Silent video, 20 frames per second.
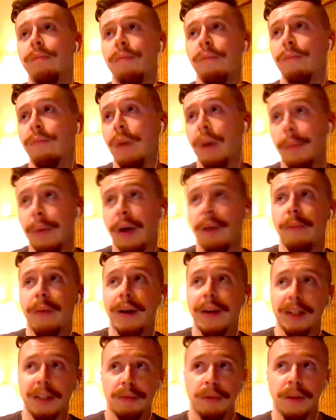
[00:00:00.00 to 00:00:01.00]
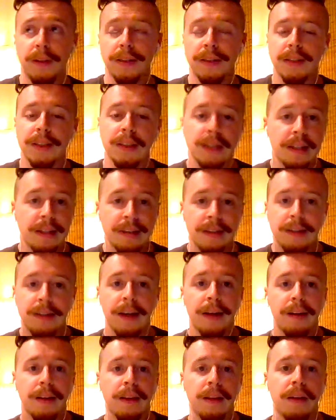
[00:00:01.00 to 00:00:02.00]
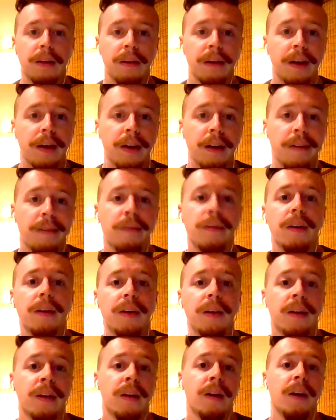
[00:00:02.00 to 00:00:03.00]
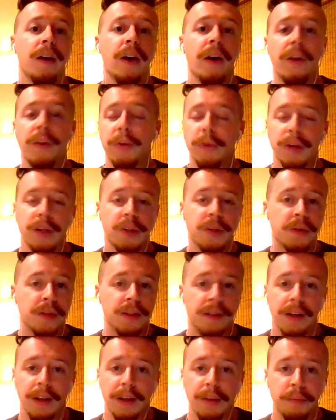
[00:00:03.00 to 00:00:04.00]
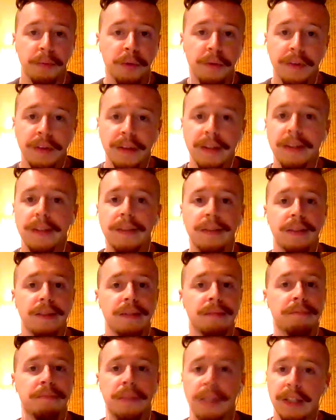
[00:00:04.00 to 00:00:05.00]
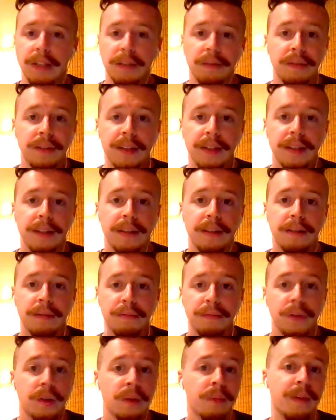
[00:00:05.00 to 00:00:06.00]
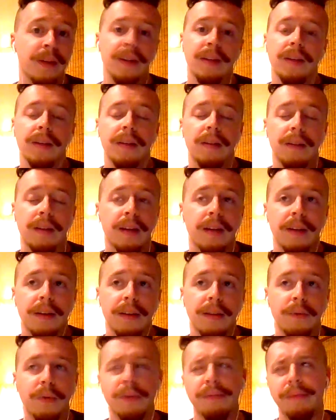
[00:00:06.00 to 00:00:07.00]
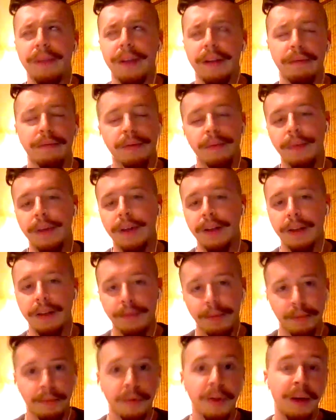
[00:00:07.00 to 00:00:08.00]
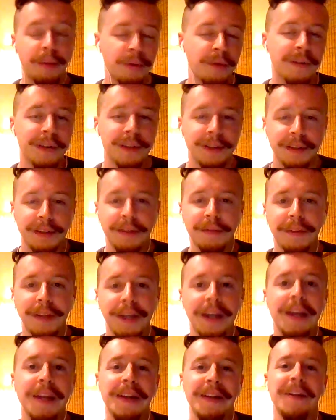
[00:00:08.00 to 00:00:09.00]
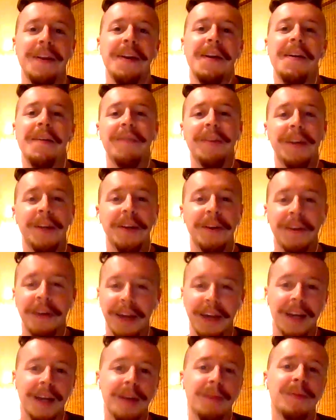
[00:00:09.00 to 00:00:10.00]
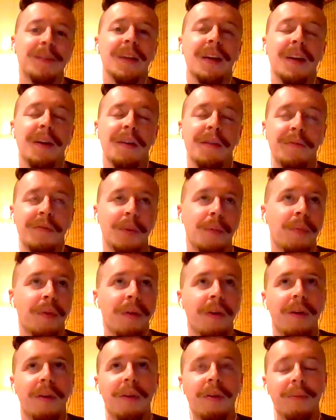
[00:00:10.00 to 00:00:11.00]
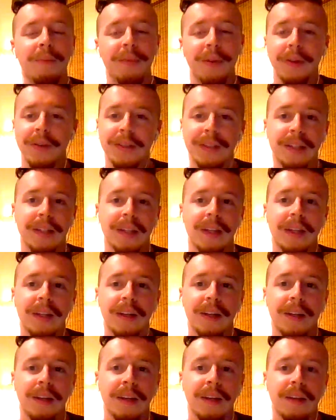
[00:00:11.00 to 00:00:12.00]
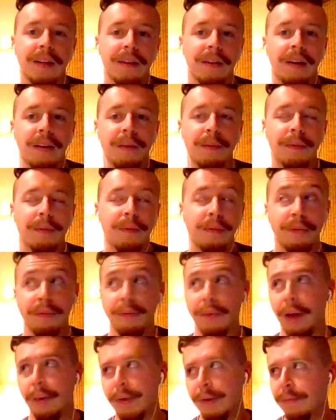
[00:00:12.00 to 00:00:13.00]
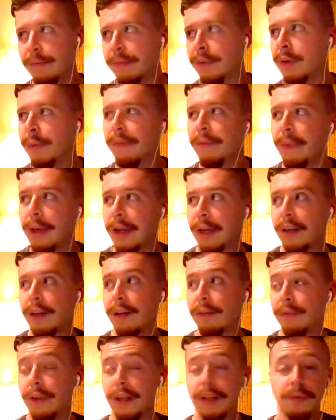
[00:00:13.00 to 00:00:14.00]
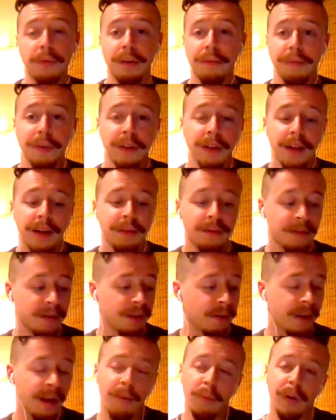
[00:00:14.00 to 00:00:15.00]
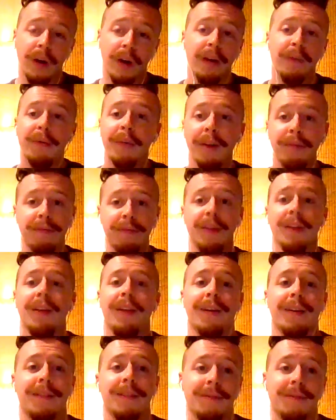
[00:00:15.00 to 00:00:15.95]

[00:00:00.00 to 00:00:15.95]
about my experiences in China that I'll have, other interests like movies and TV, filmmaking, not filmmaking, but yeah, movies and TV, video games, football, music, filmmaking if that's what I feel like. So yeah, whatever I feel like.